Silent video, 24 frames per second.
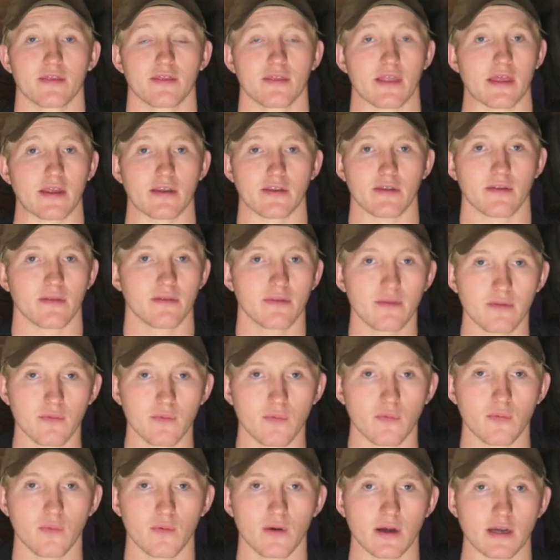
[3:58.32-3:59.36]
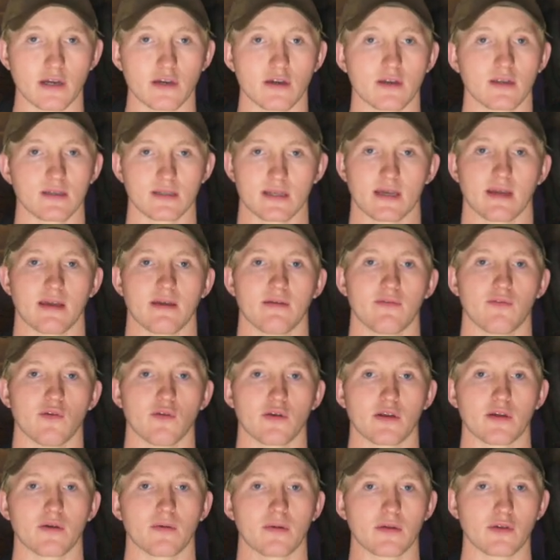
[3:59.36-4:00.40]
then what good is they for
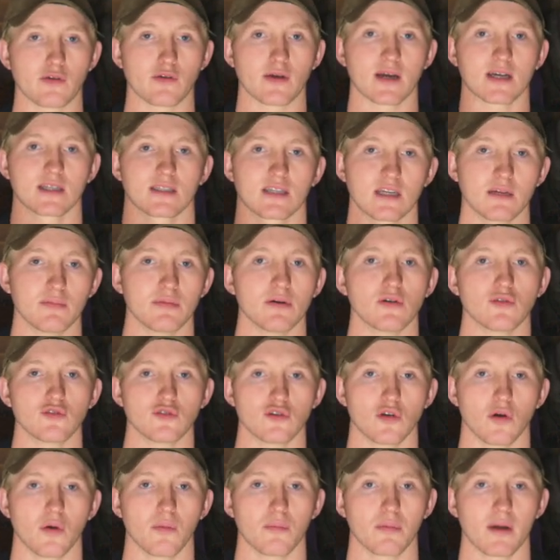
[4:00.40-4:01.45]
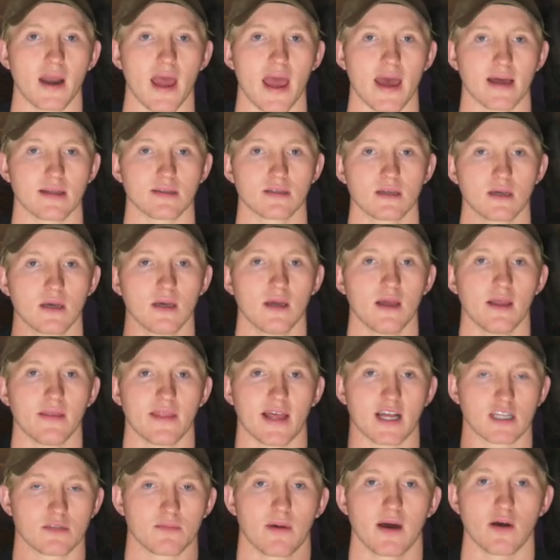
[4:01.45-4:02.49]
you? You guys need to build your own brands.
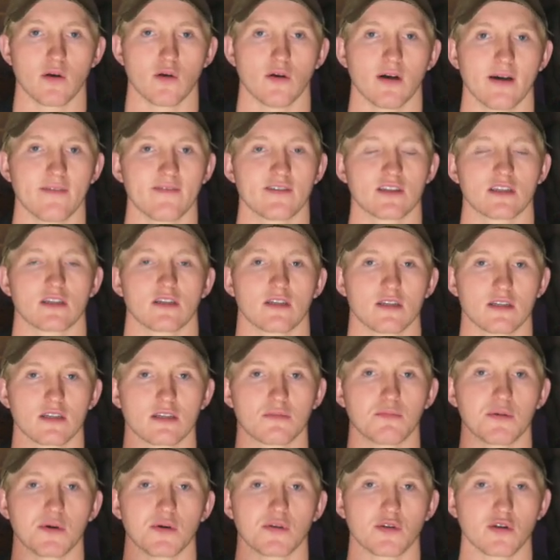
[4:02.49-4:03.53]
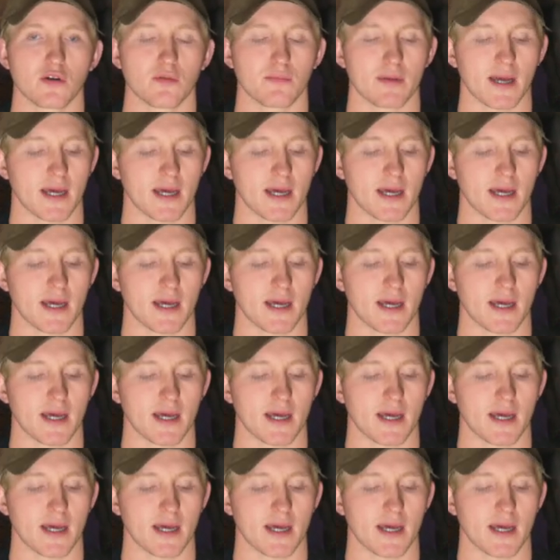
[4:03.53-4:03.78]
That's my whole emphasis on this, building your own